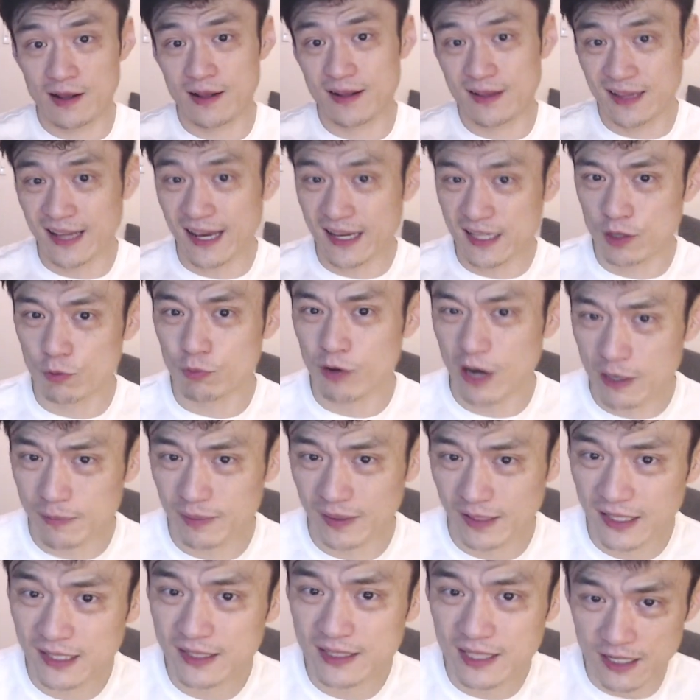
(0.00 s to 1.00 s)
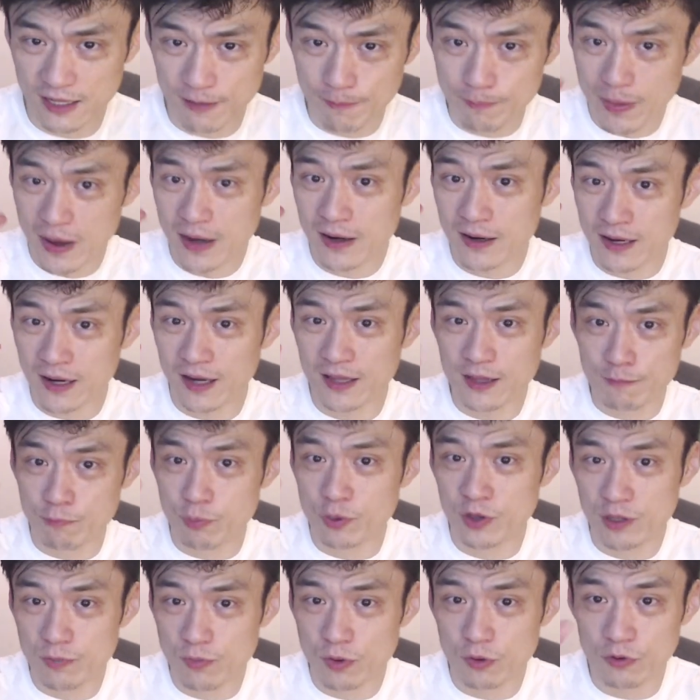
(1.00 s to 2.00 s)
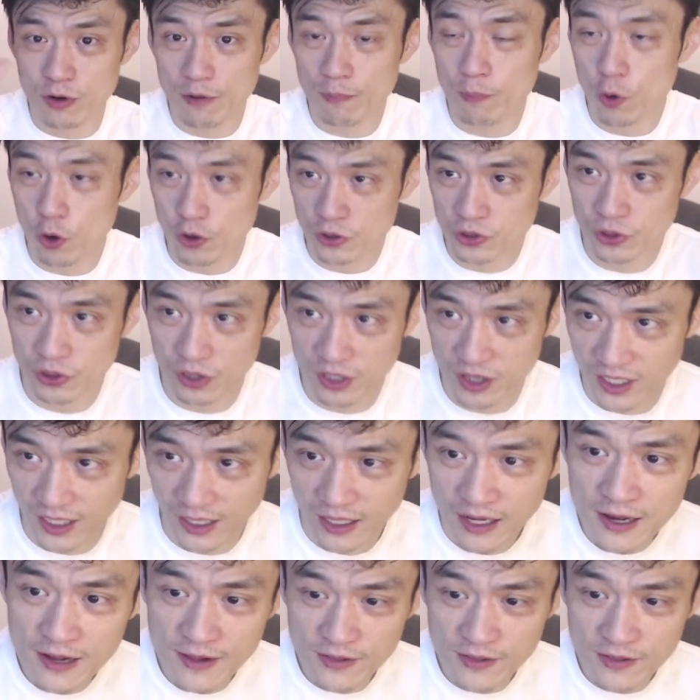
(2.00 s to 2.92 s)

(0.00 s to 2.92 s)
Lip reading: Like the rugby league, the bunker, they put them on report, sort of thing.